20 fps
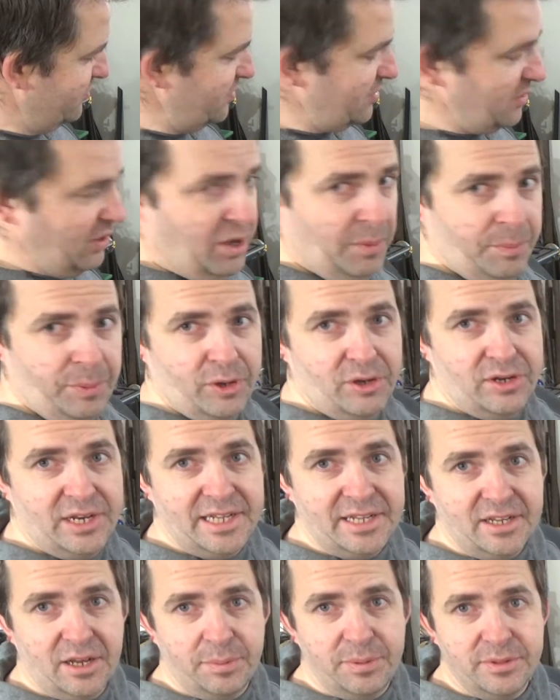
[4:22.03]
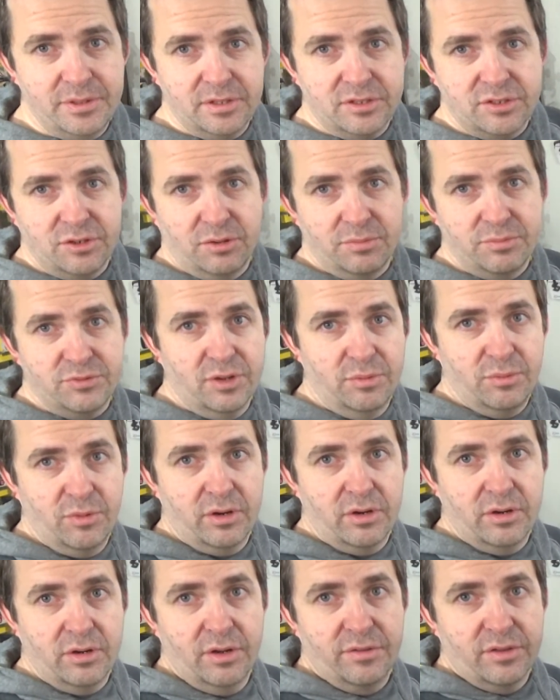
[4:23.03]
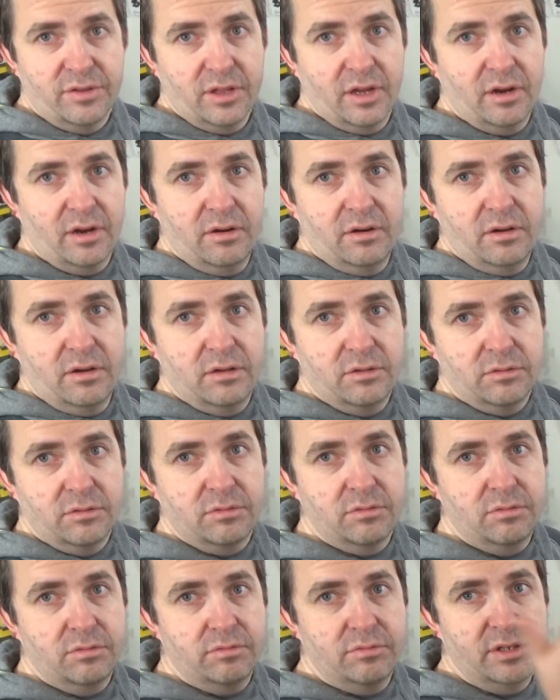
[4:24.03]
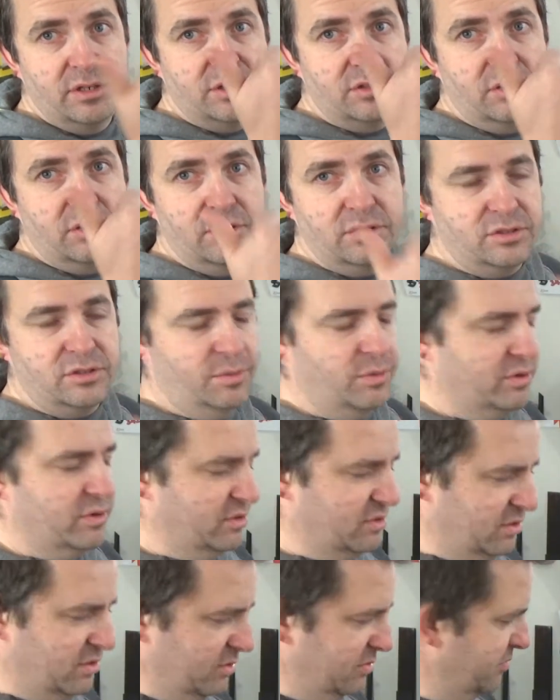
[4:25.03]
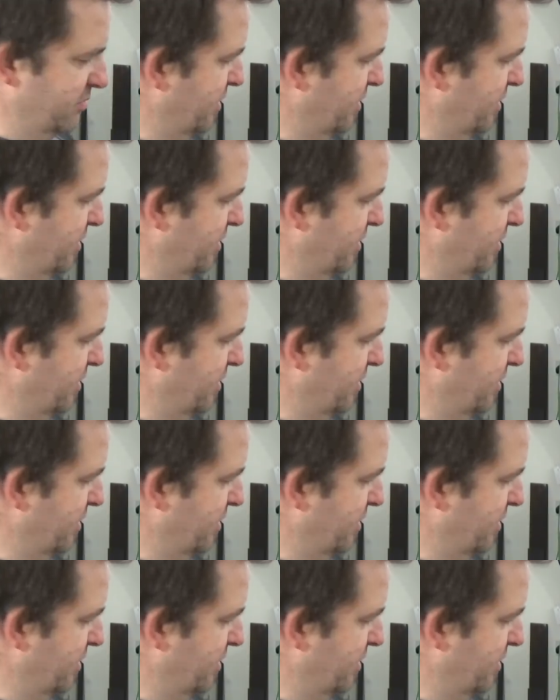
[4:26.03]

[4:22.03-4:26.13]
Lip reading: I'll put a link up in the top somewhere over there, or this side somewhere, I don't know.